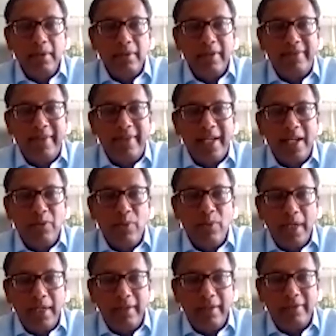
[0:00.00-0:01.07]
The second
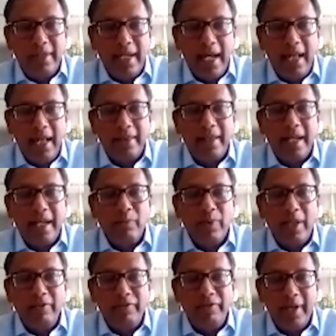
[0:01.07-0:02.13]
one is the health and
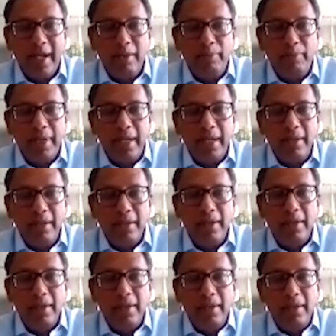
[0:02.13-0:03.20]
welfare LPA
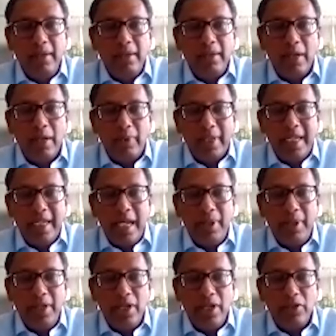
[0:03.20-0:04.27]
that will
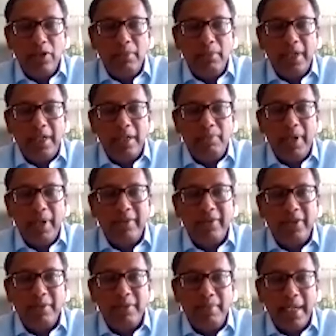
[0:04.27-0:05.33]
enable your nominated
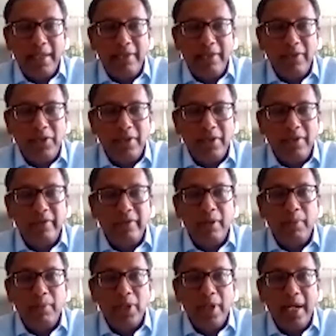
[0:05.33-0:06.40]
person to make decisions
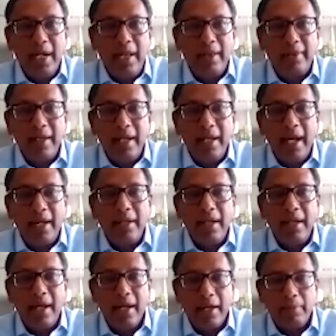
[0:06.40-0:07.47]
about your health and
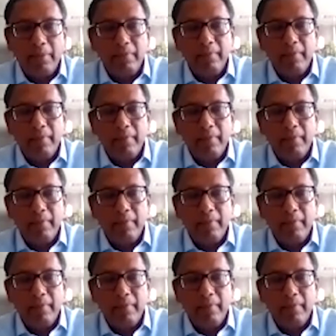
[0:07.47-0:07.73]
care.